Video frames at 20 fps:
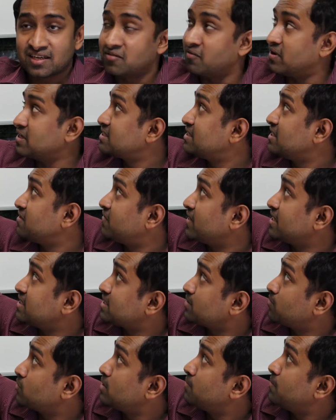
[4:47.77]
Once they find
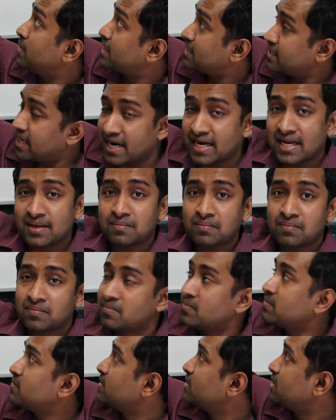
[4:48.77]
somebody better than him,
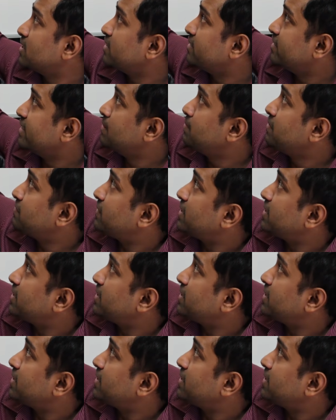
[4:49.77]
he'll be